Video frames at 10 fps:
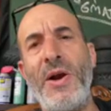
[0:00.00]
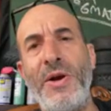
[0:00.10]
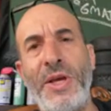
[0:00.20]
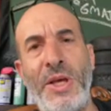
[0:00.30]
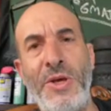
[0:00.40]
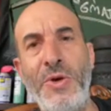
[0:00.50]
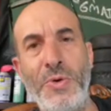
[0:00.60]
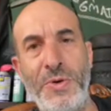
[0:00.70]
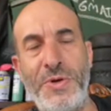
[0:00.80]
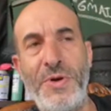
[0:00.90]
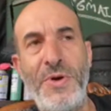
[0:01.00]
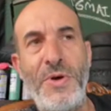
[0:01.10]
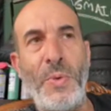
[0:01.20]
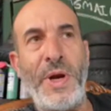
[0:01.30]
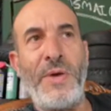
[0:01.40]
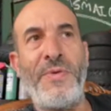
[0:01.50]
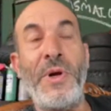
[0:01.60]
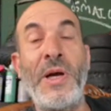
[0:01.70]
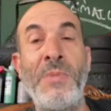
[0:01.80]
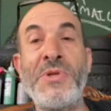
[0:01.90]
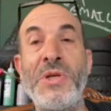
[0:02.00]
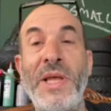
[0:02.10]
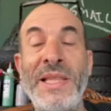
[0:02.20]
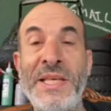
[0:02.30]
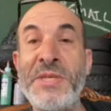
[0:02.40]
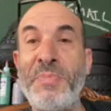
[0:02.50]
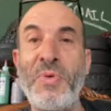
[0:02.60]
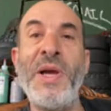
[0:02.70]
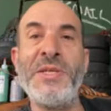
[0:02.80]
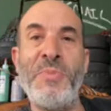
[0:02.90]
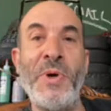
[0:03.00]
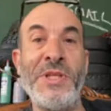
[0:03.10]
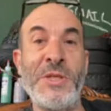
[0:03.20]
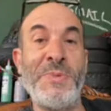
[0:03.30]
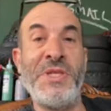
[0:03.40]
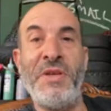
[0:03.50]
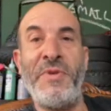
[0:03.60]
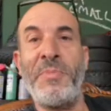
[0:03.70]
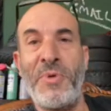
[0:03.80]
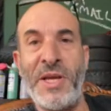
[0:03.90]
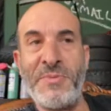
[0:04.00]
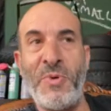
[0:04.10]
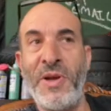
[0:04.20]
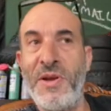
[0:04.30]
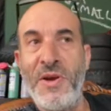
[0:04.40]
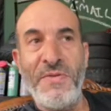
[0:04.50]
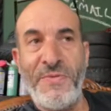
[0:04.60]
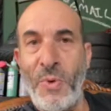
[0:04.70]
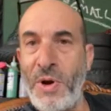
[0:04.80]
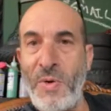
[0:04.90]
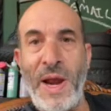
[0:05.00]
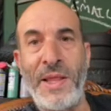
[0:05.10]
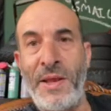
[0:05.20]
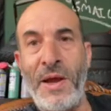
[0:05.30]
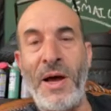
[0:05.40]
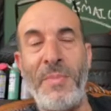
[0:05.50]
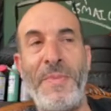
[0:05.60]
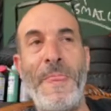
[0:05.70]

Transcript: are huge when it comes to, like, this price point, this specific price point, $4,000 and up.